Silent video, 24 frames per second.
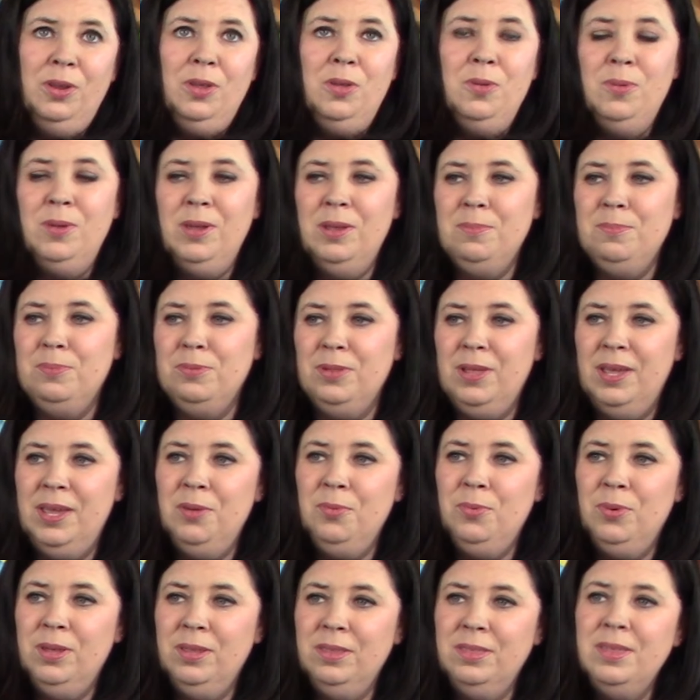You can play
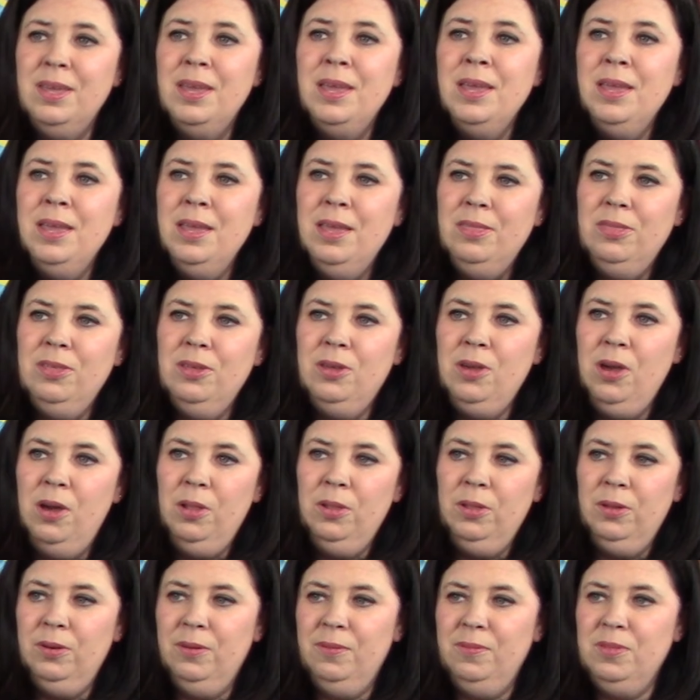with the
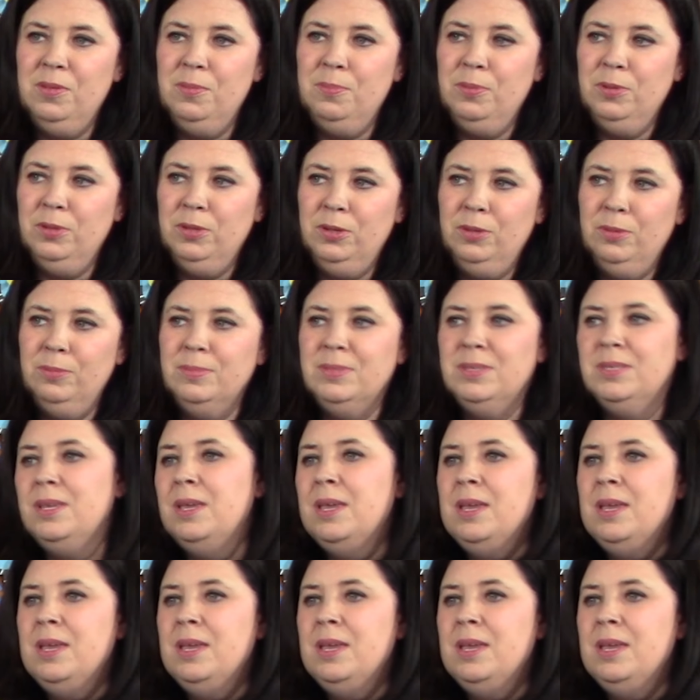color of the blooms.